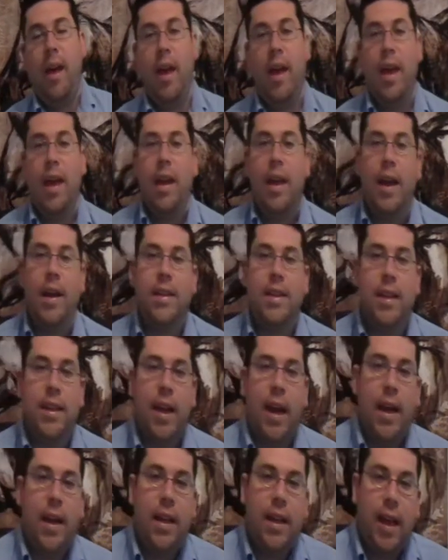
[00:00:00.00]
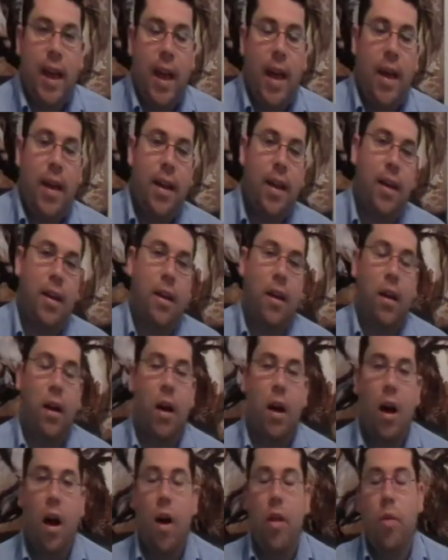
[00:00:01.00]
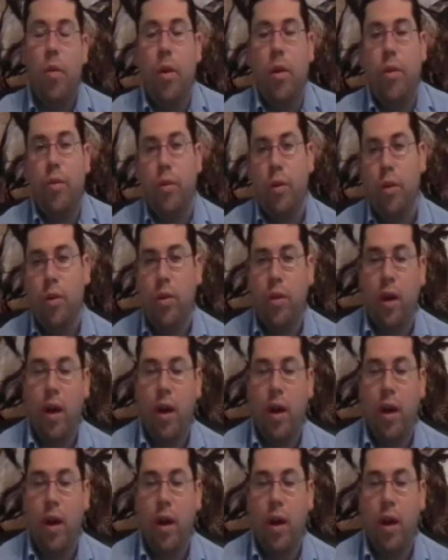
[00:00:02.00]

in 1998, all the way through